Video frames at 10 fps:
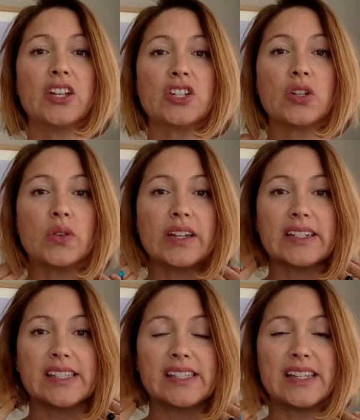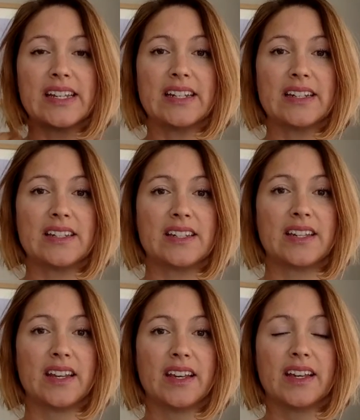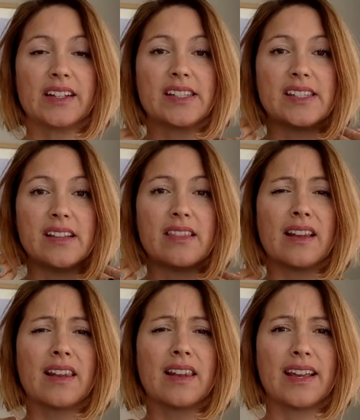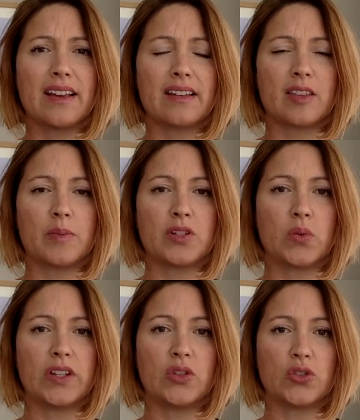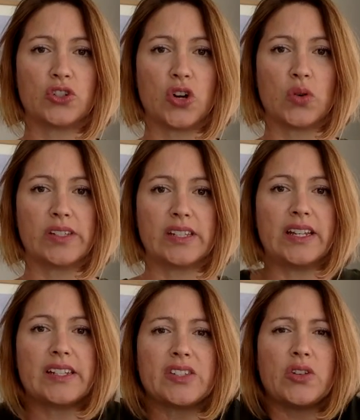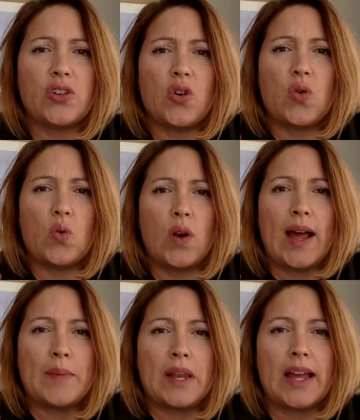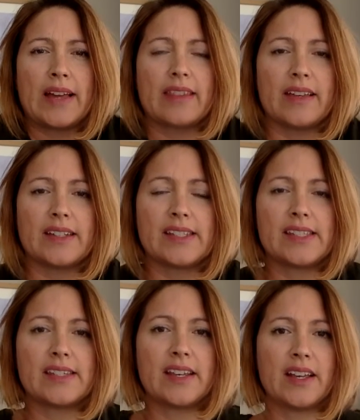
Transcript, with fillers: to extend extend the length between your shoulders and neck so you're not all up like this